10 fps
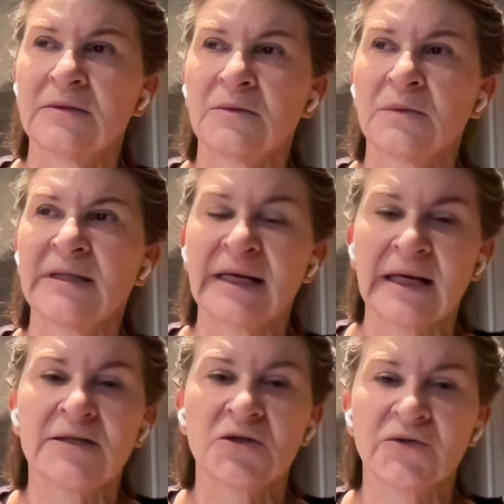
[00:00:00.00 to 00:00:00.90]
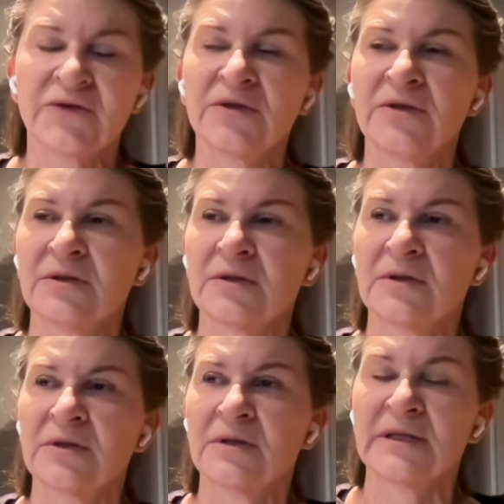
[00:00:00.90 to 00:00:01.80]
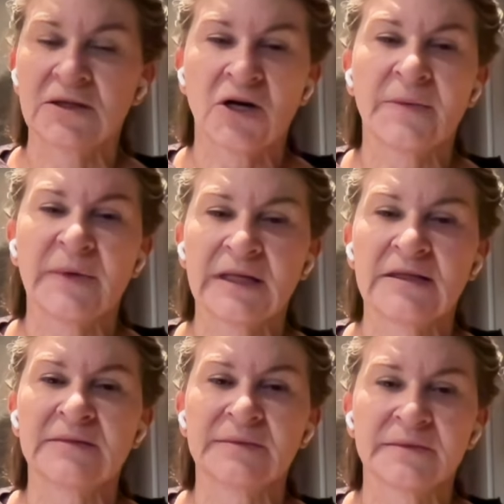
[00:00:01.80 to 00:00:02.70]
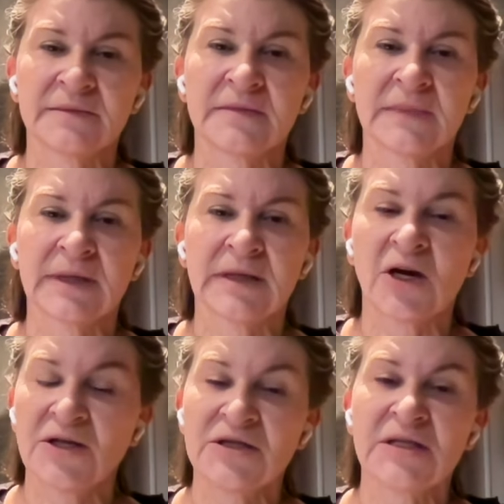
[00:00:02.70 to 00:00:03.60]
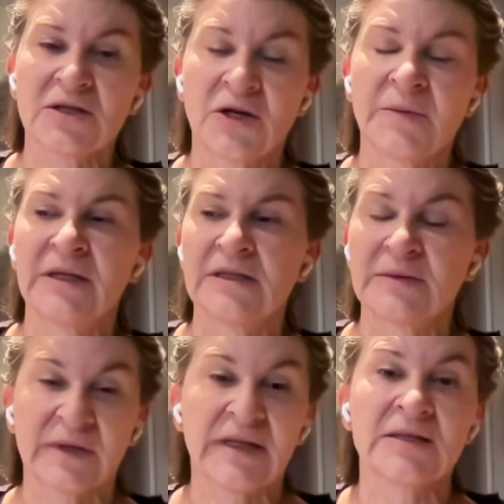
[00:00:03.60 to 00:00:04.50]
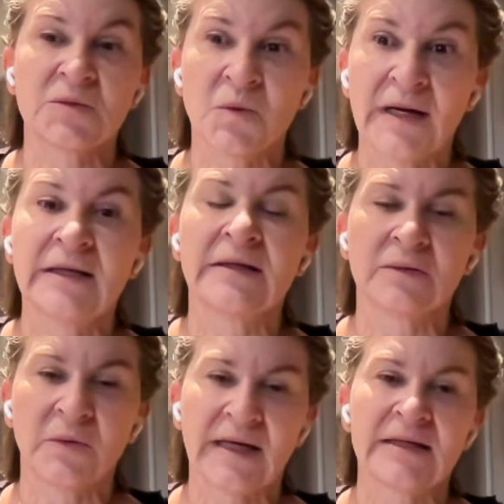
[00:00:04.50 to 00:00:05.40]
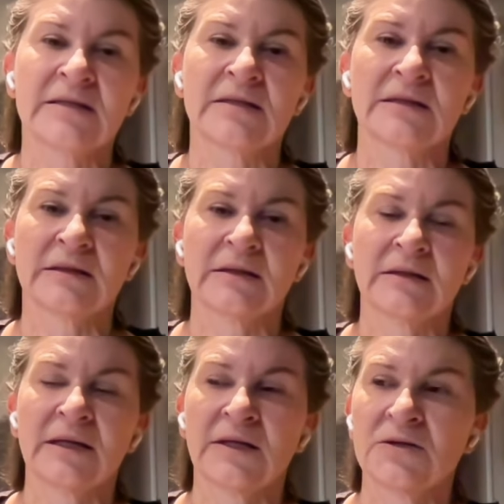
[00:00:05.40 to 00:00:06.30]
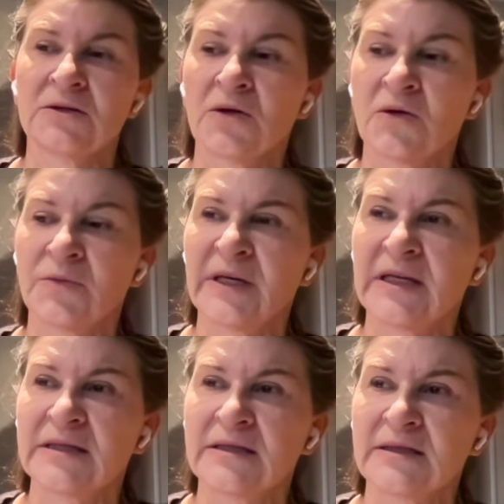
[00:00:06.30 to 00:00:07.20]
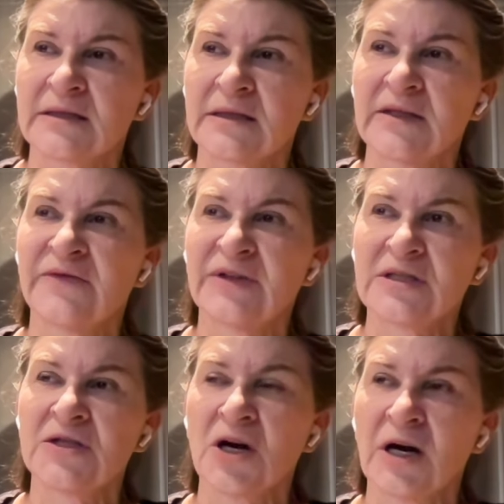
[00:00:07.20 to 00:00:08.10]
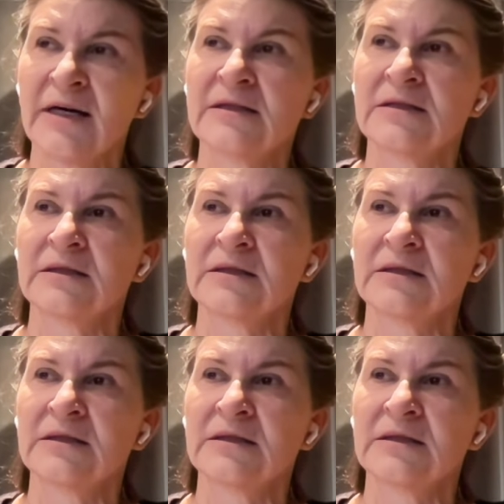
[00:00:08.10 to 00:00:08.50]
what takes over is communism. Not just mm -hmm. communism, but that's one of the ways that you'll go because if it's not